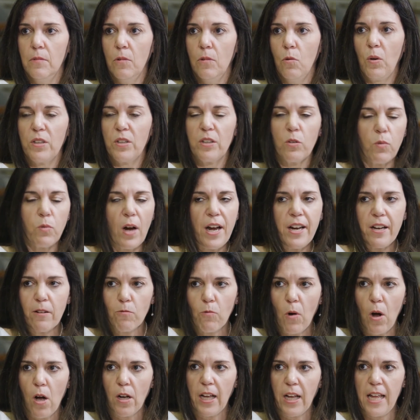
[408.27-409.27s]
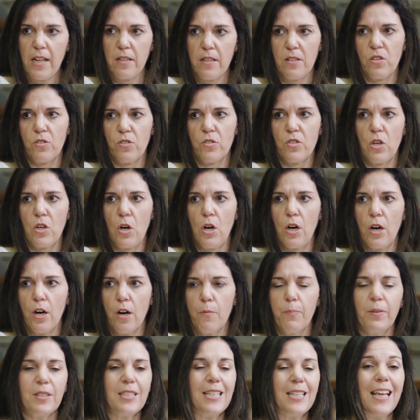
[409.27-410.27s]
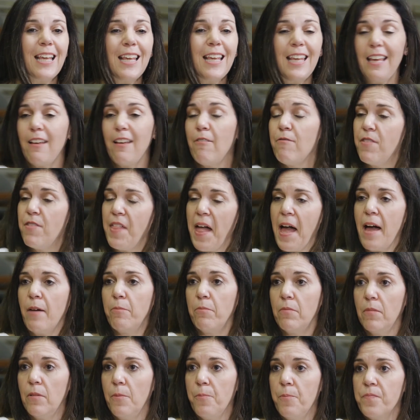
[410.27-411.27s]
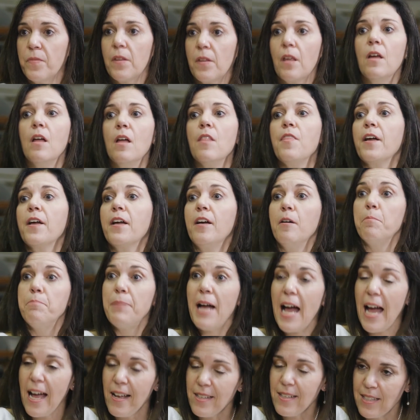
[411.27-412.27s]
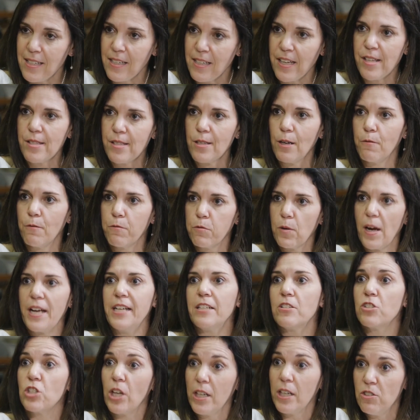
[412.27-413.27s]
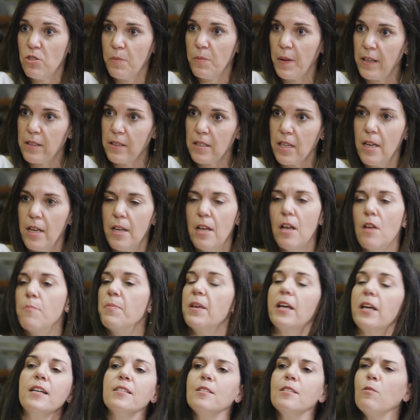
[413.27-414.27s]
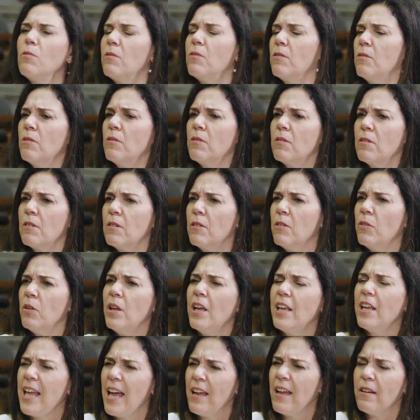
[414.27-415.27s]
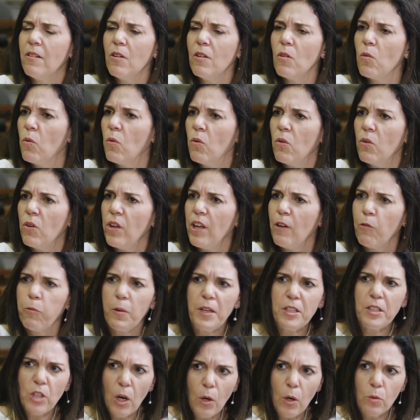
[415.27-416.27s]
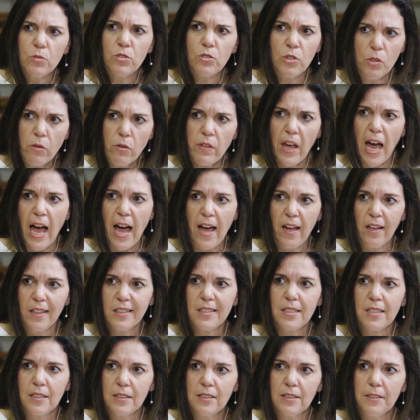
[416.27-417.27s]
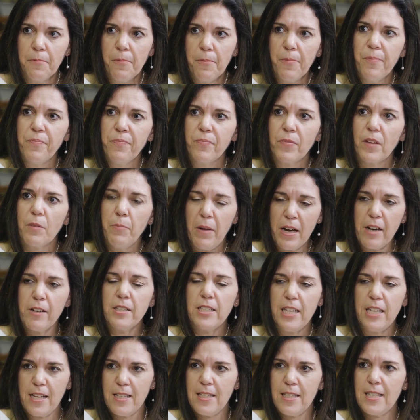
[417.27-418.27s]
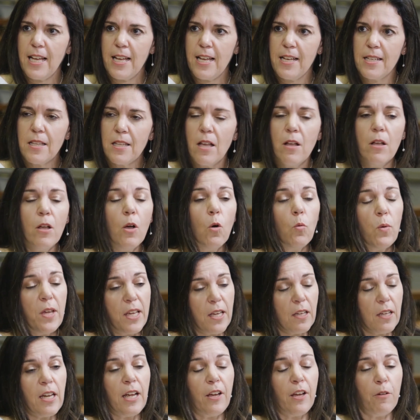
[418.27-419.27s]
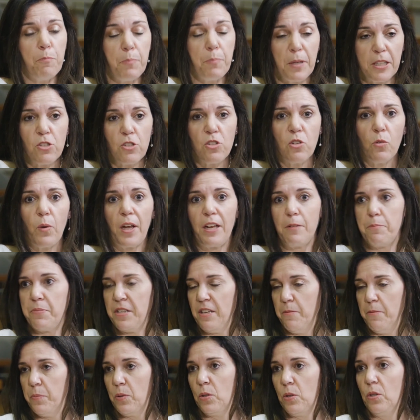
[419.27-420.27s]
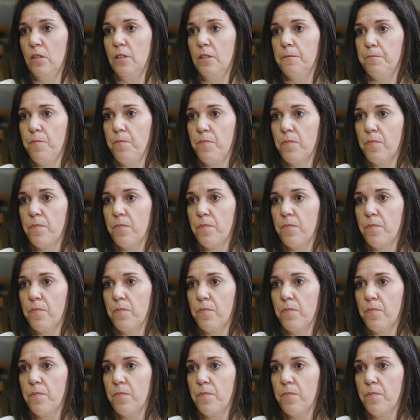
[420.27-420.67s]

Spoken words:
what the right and wrong answers are, but to give them the capacities of right judgment. Because, again, if we don't do that, Maritain says, we can habituate people